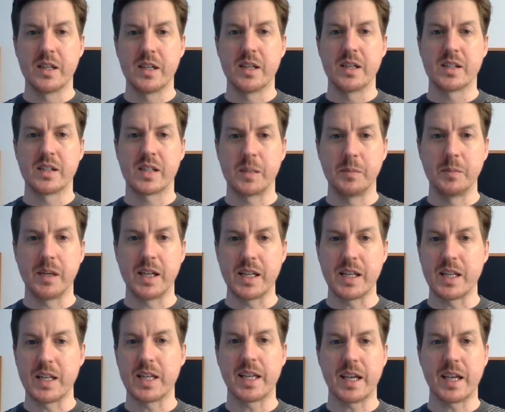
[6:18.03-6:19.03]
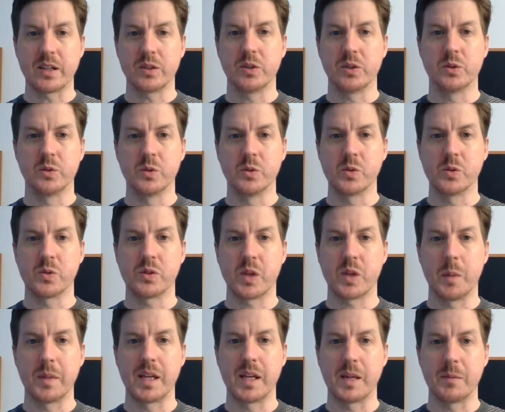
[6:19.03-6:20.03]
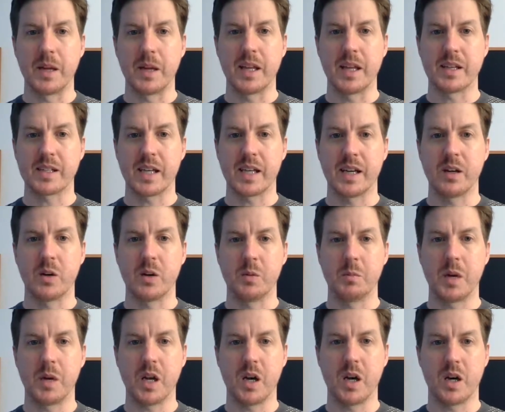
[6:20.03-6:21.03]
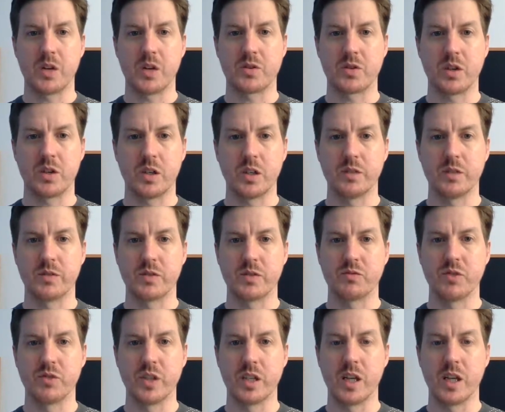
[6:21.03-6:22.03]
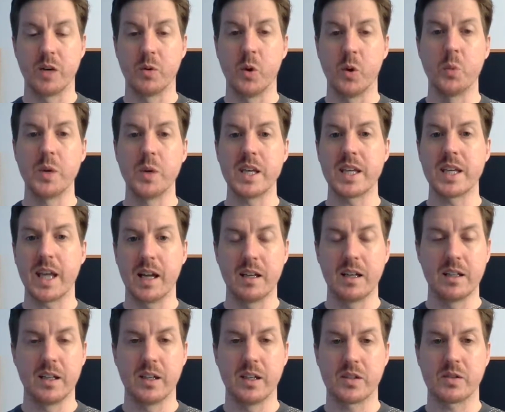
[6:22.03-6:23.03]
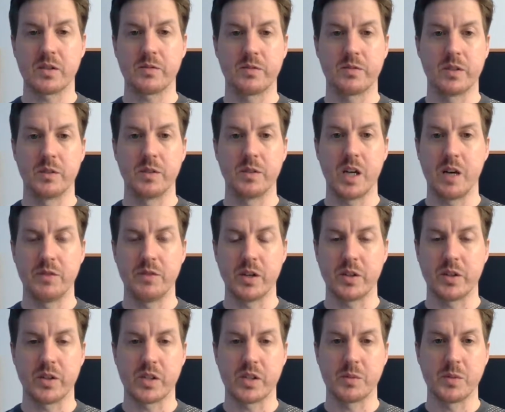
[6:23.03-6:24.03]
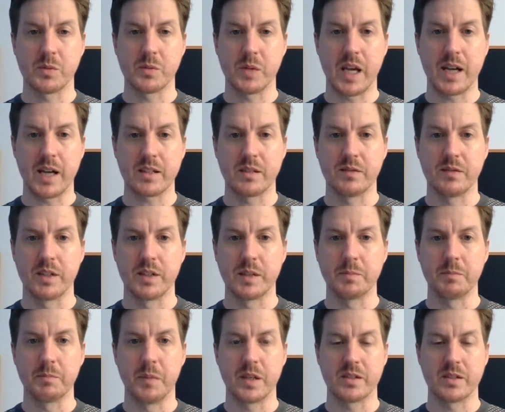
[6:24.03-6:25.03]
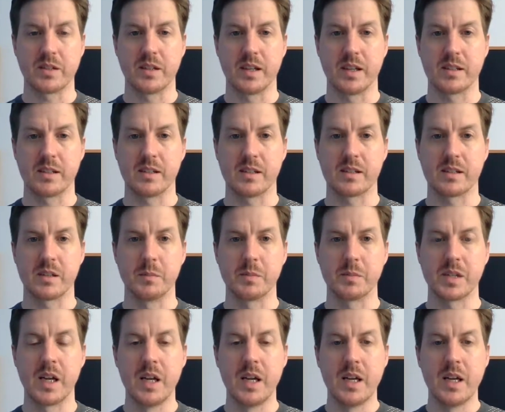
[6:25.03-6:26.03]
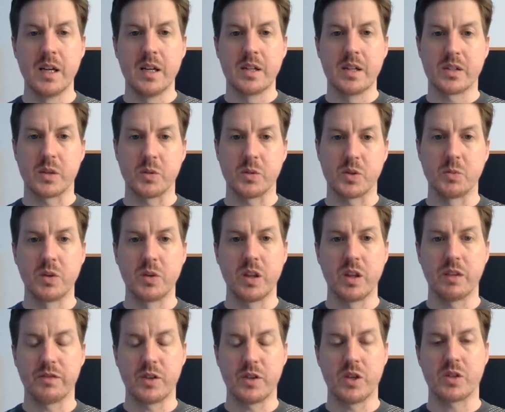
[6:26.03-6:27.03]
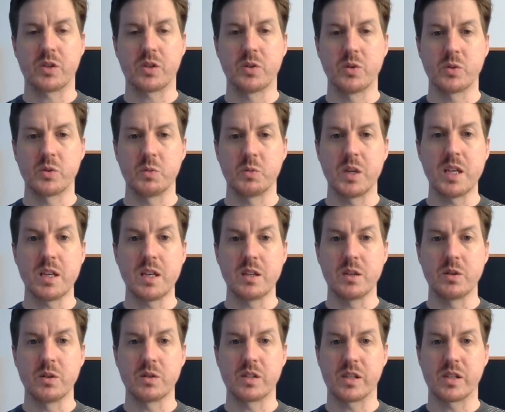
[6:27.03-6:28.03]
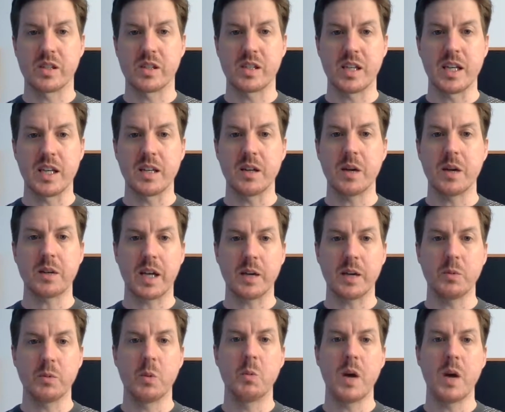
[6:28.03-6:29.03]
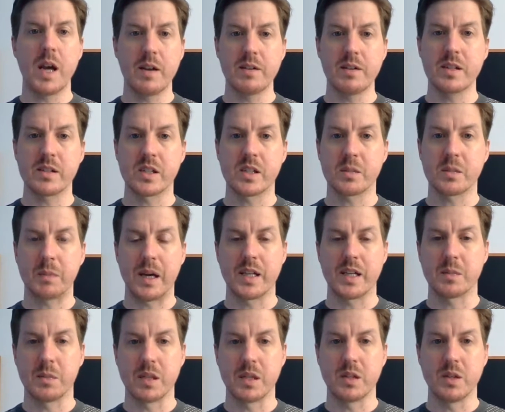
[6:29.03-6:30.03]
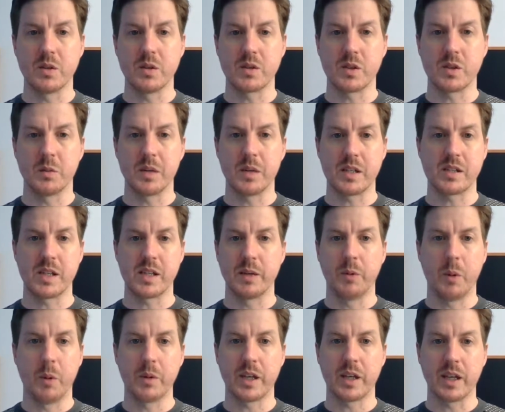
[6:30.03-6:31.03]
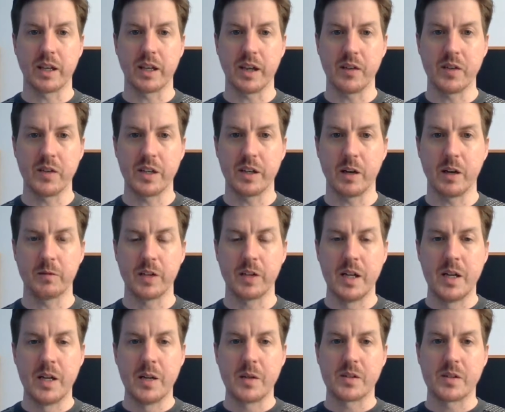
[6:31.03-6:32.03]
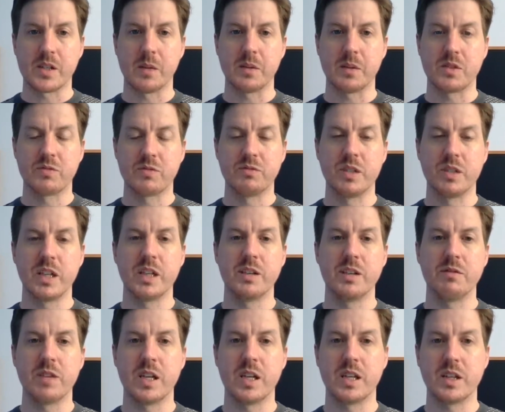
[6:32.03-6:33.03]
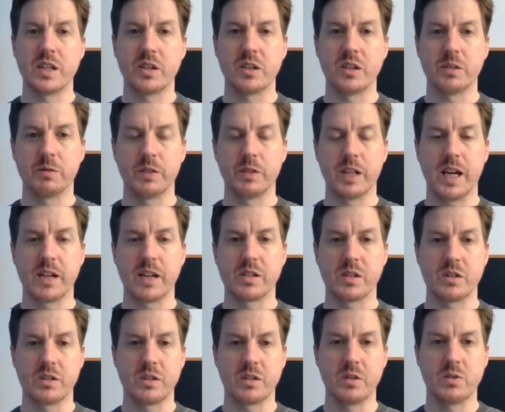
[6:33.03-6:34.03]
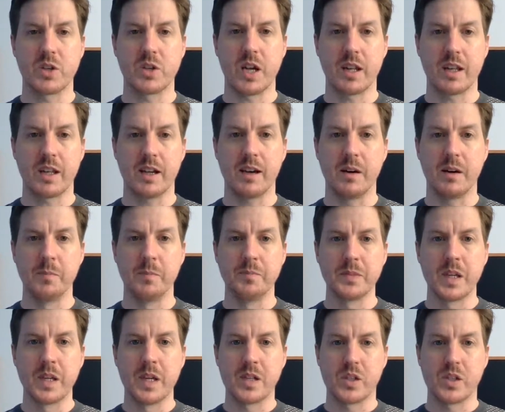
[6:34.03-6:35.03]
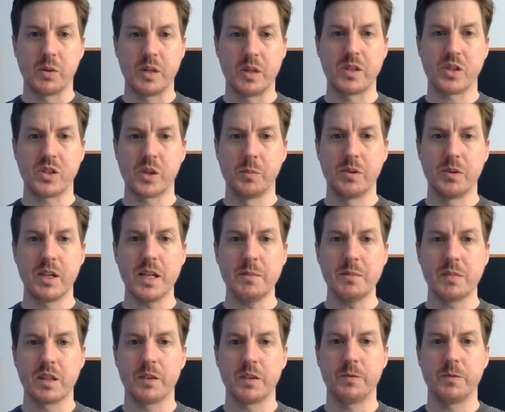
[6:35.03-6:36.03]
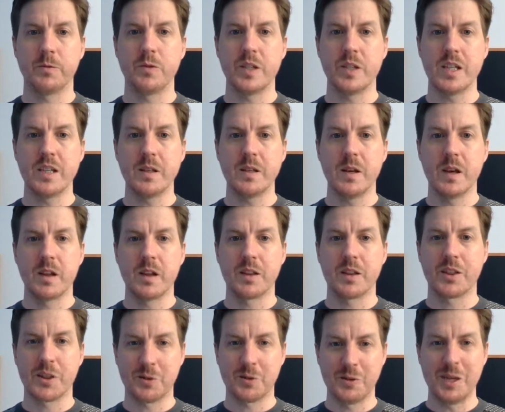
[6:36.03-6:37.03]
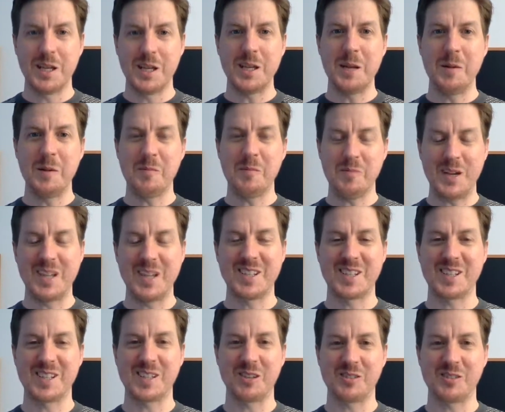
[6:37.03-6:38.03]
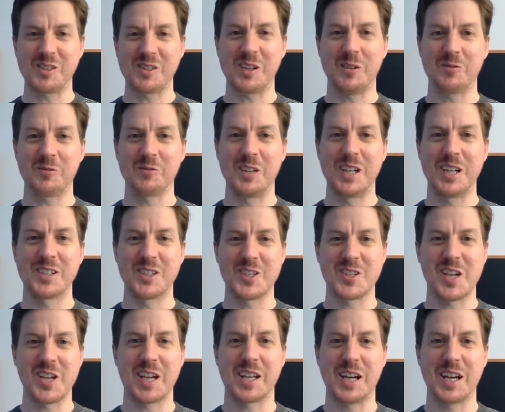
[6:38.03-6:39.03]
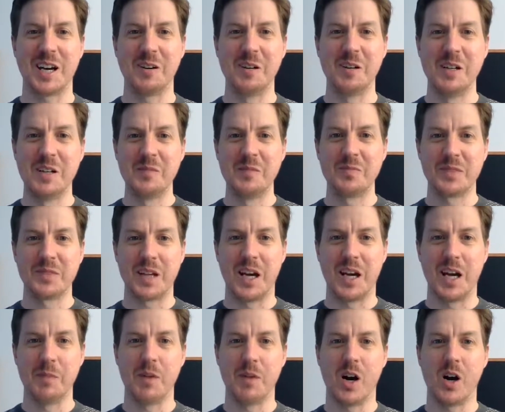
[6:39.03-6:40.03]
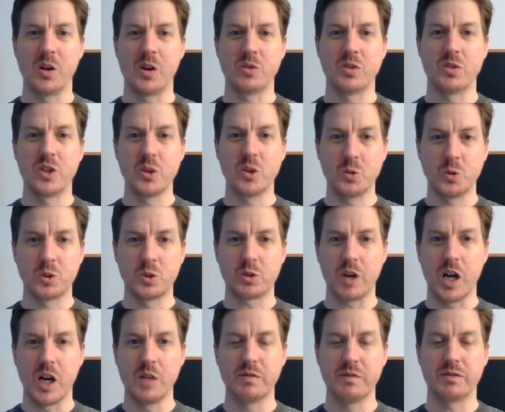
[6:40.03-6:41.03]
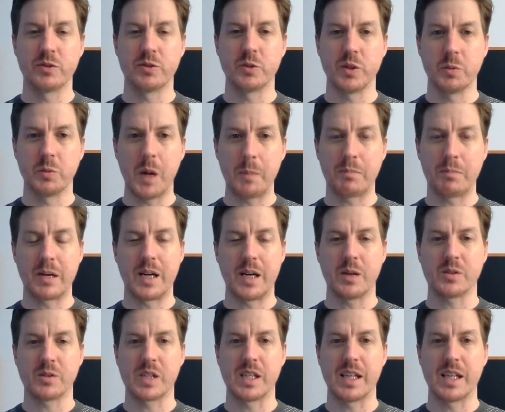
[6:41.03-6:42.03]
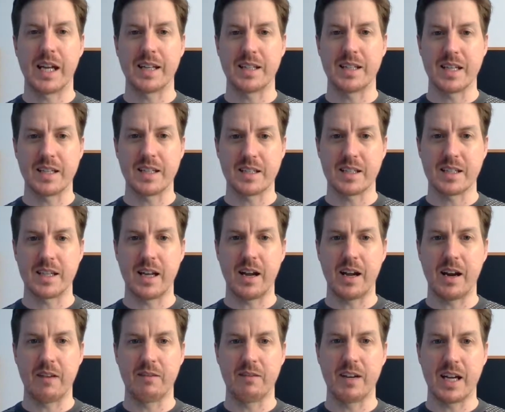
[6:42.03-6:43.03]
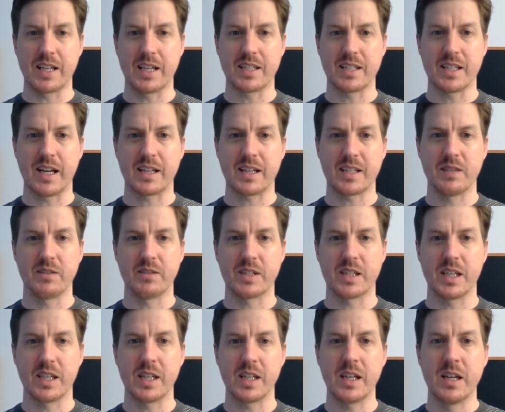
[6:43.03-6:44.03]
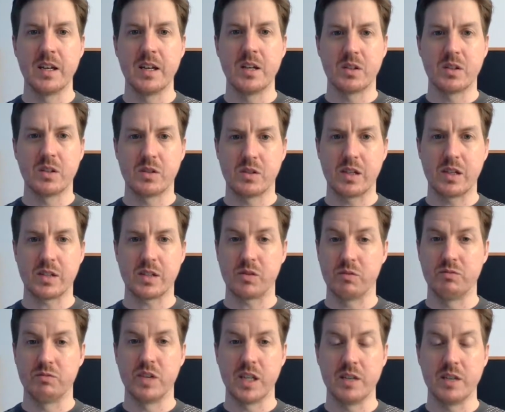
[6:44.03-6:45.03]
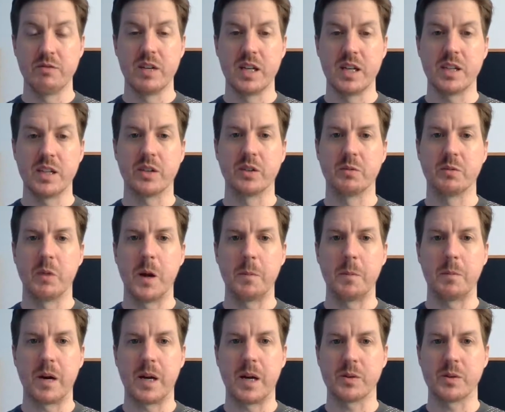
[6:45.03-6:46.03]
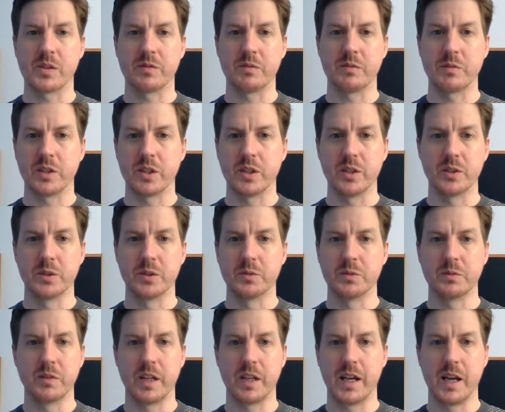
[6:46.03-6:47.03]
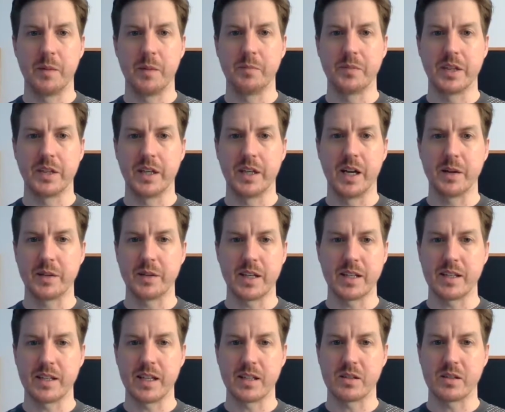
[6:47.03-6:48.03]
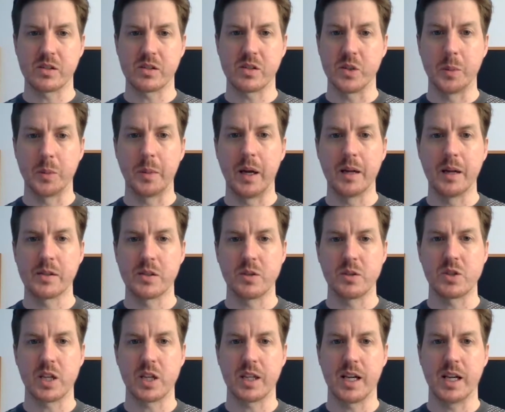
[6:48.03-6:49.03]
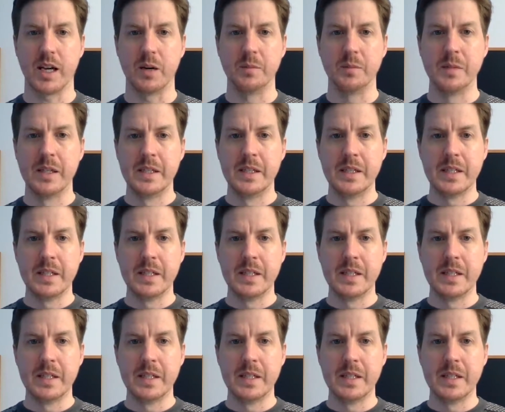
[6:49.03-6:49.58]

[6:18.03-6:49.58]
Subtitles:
similarly, you get calls coming in where they're saying, oh, my hard drive is running low, or we get alerts for a lot of our customers. We actively monitor their systems. So it's one of the first tools we use to see, okay, well, where is the space being used up? Let's see what we can get rid of. So it's really, really good for that. So do check that out. So in summary, the free 3 pieces of software to check out are Google Chrome for all your web browsing and internet related activity. That's a really, really good web browser from Google. It's super. Do check that out.